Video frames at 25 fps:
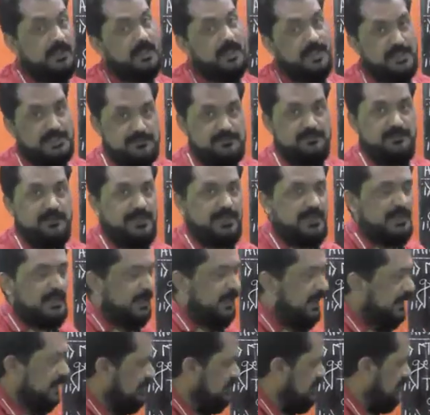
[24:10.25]
as well
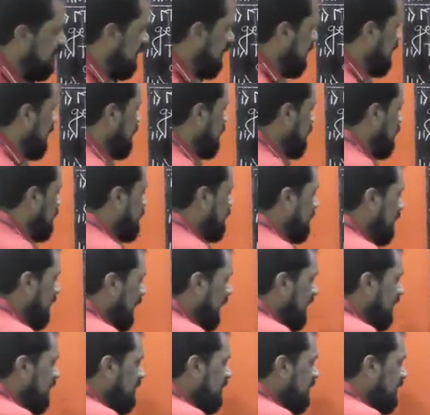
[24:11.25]
as to
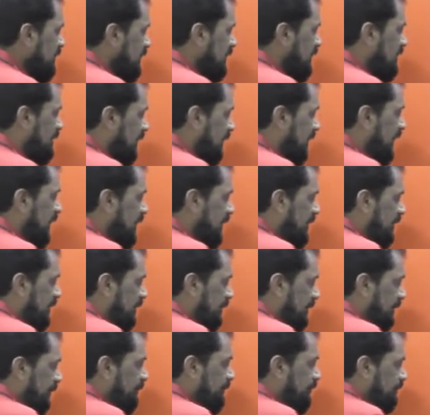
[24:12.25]
take the
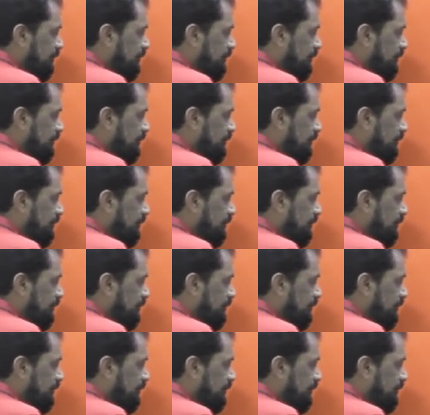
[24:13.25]
care